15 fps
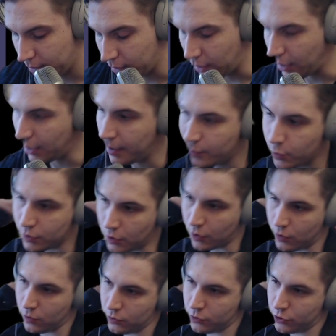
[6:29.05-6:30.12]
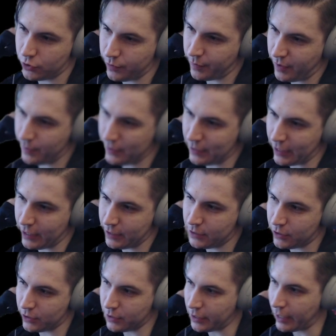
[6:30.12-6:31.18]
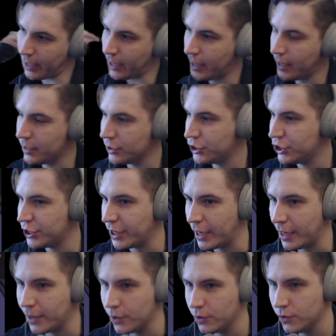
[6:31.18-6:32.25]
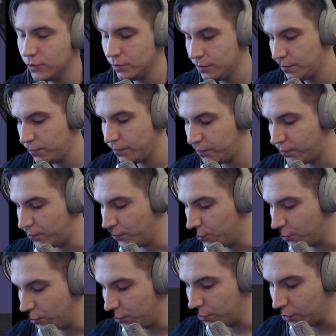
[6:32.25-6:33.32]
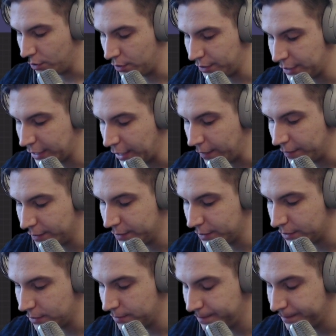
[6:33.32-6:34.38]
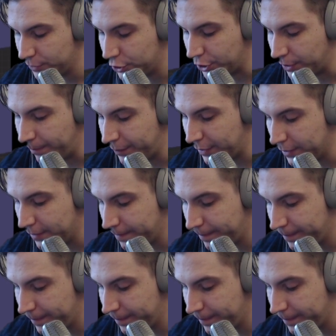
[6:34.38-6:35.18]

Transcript: I will also maybe later add a shadow for the character jumping.